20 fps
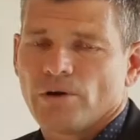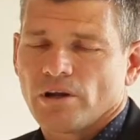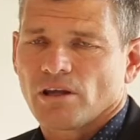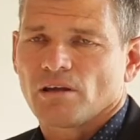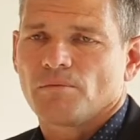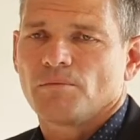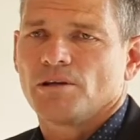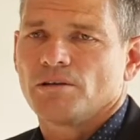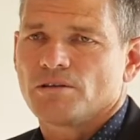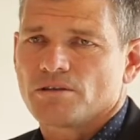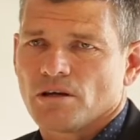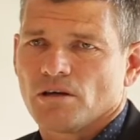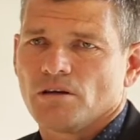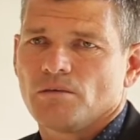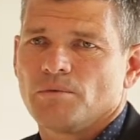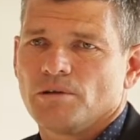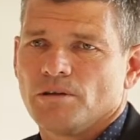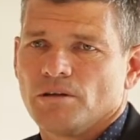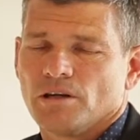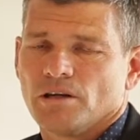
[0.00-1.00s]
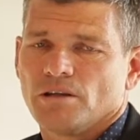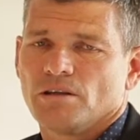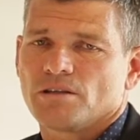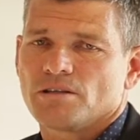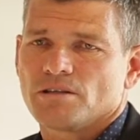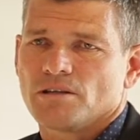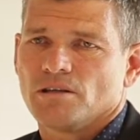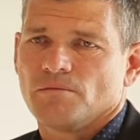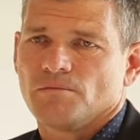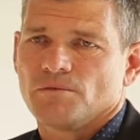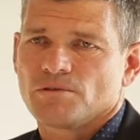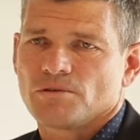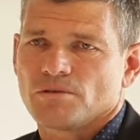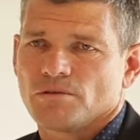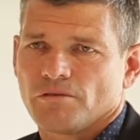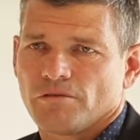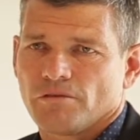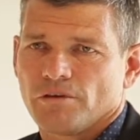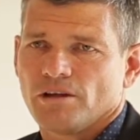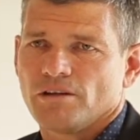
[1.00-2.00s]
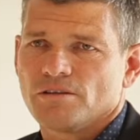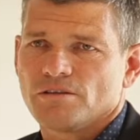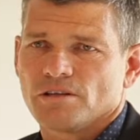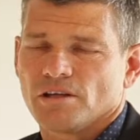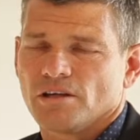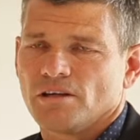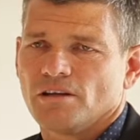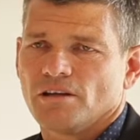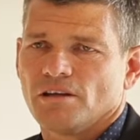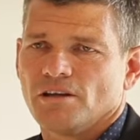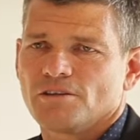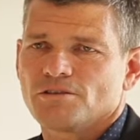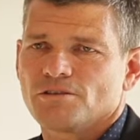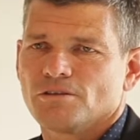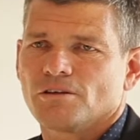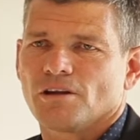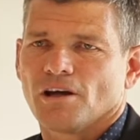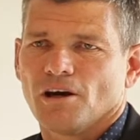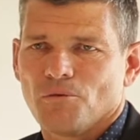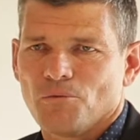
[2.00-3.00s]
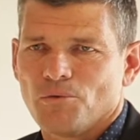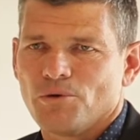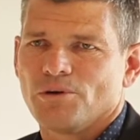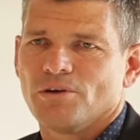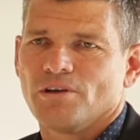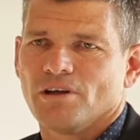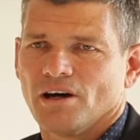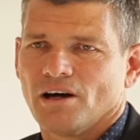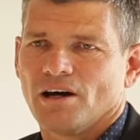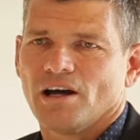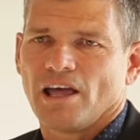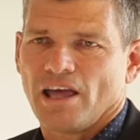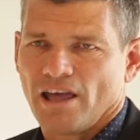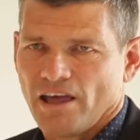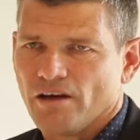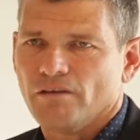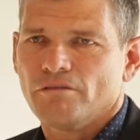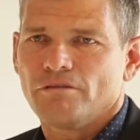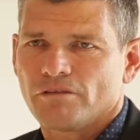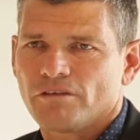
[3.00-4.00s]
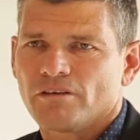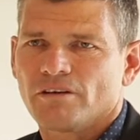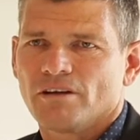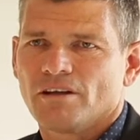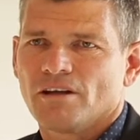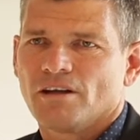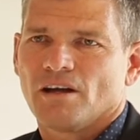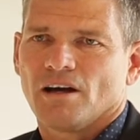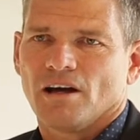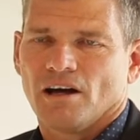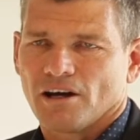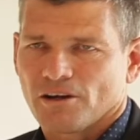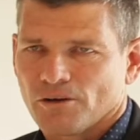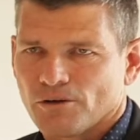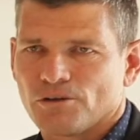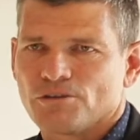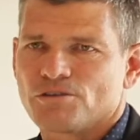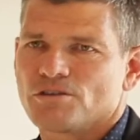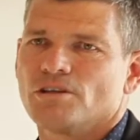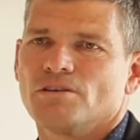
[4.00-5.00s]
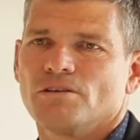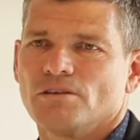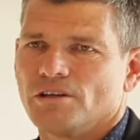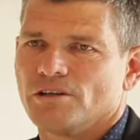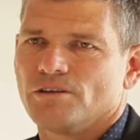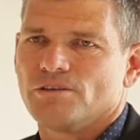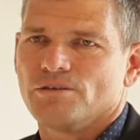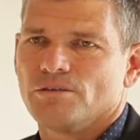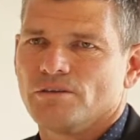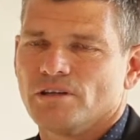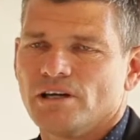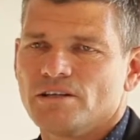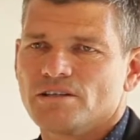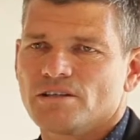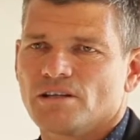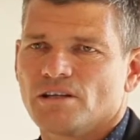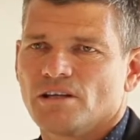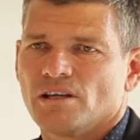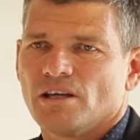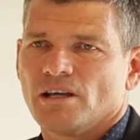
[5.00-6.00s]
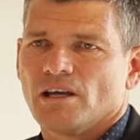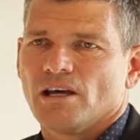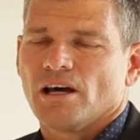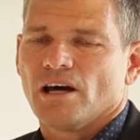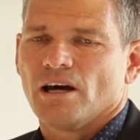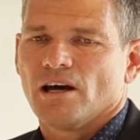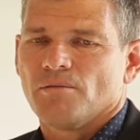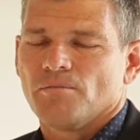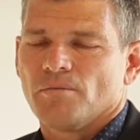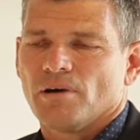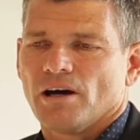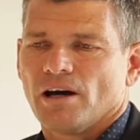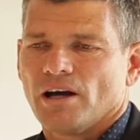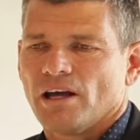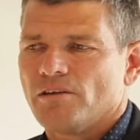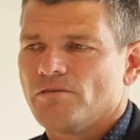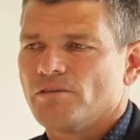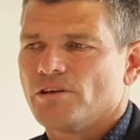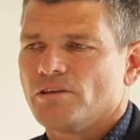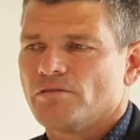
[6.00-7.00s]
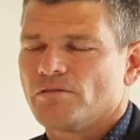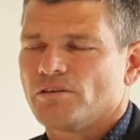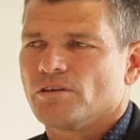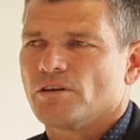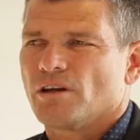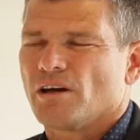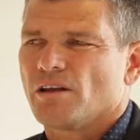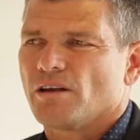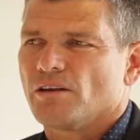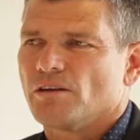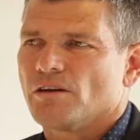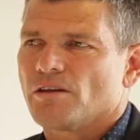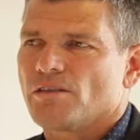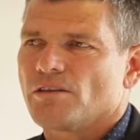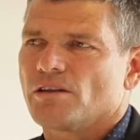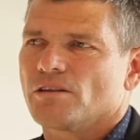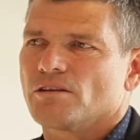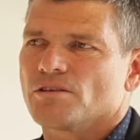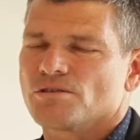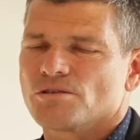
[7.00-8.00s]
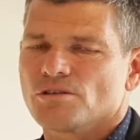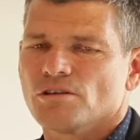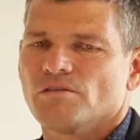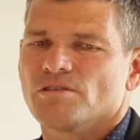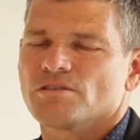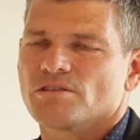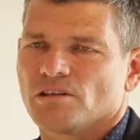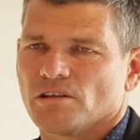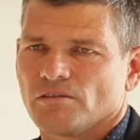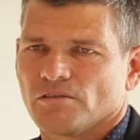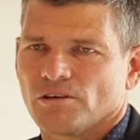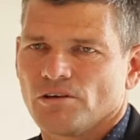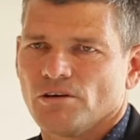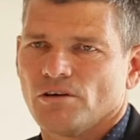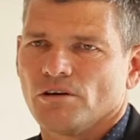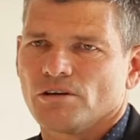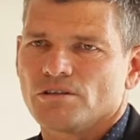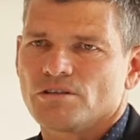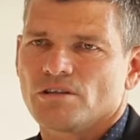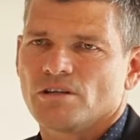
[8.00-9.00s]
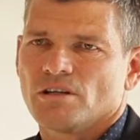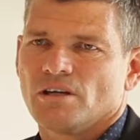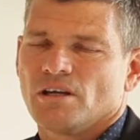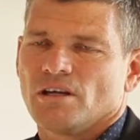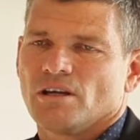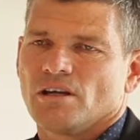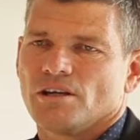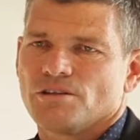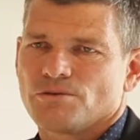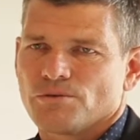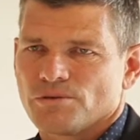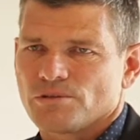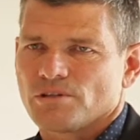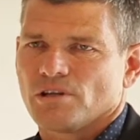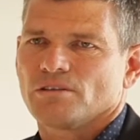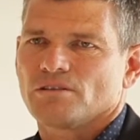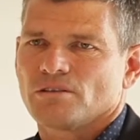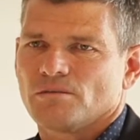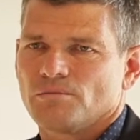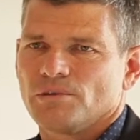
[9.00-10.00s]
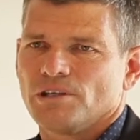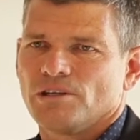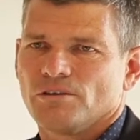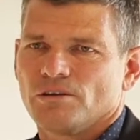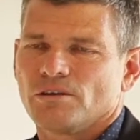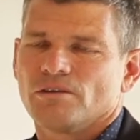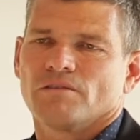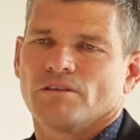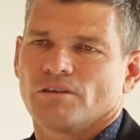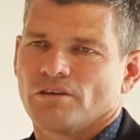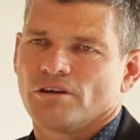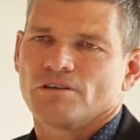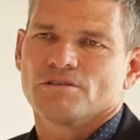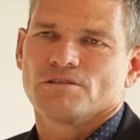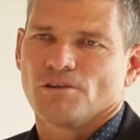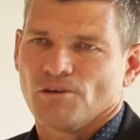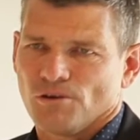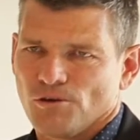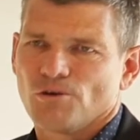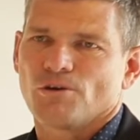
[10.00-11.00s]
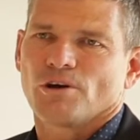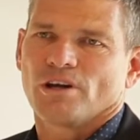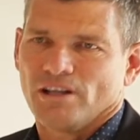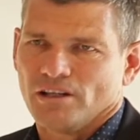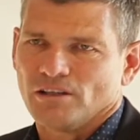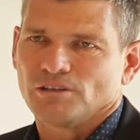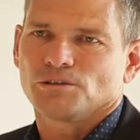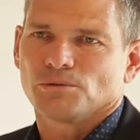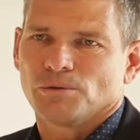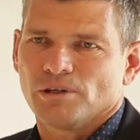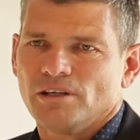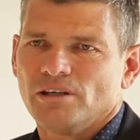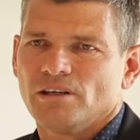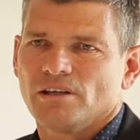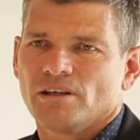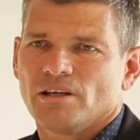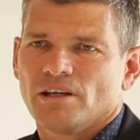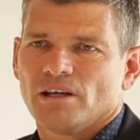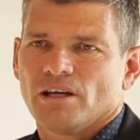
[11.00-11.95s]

recommend Toby and the team to friends, and it's not I would, I have. I continually do that. I think the service that I've got has resulted in me not even going to look elsewhere.